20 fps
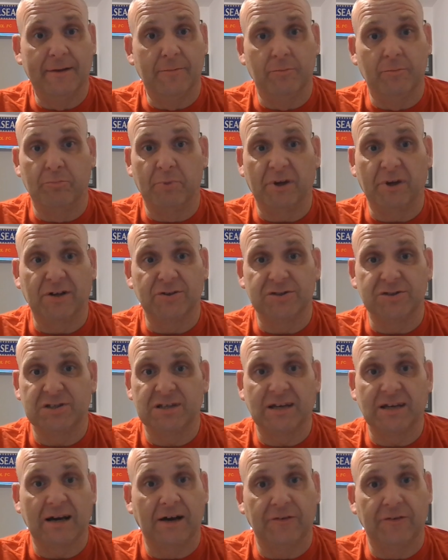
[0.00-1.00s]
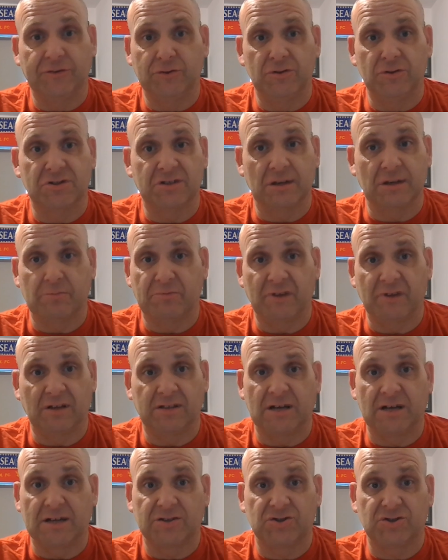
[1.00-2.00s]
because he can't do the same thing
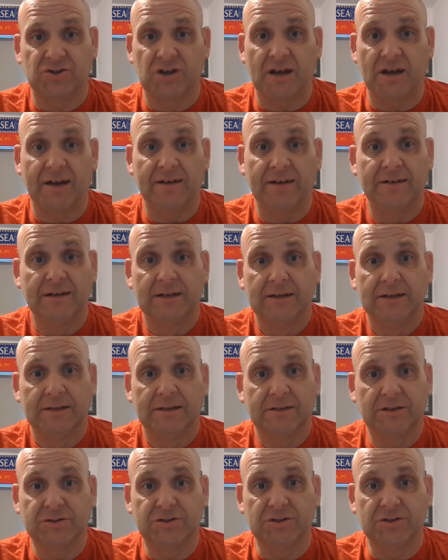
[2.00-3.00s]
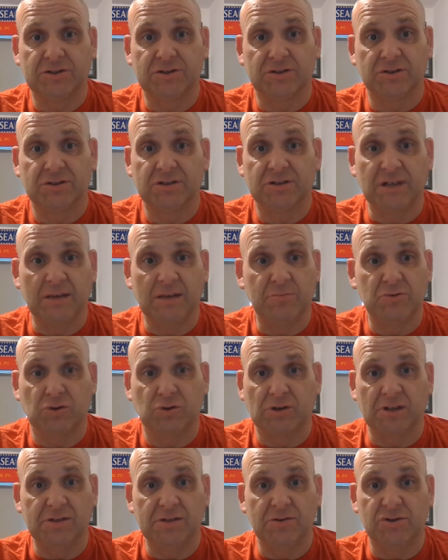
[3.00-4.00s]
next year, because the teams will
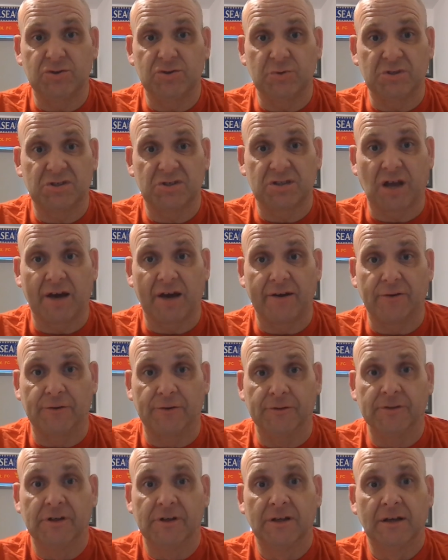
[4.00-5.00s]
get used to his style,